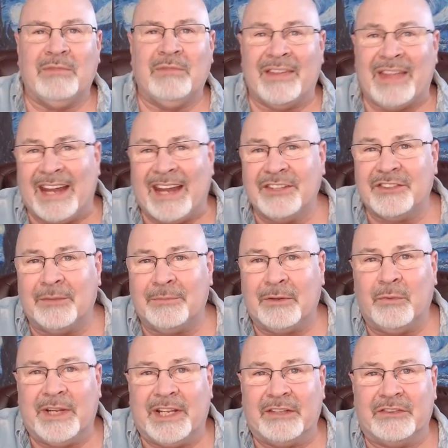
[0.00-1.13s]
Now that is
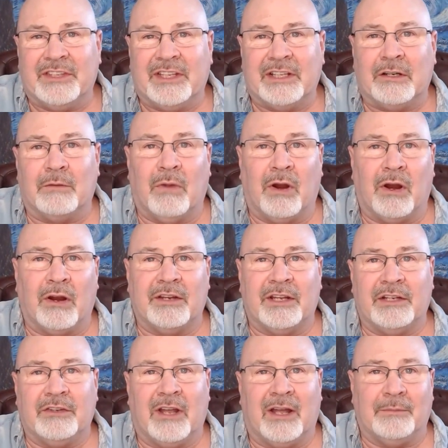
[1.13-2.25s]
something we can sink our
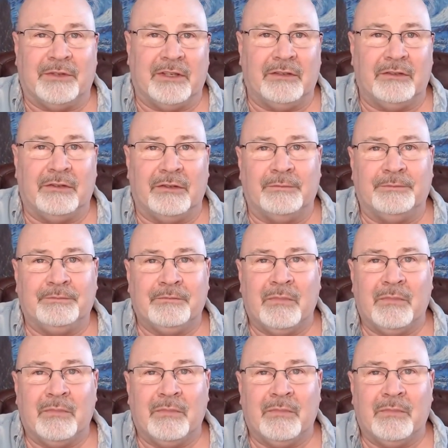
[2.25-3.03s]
marketing chops into.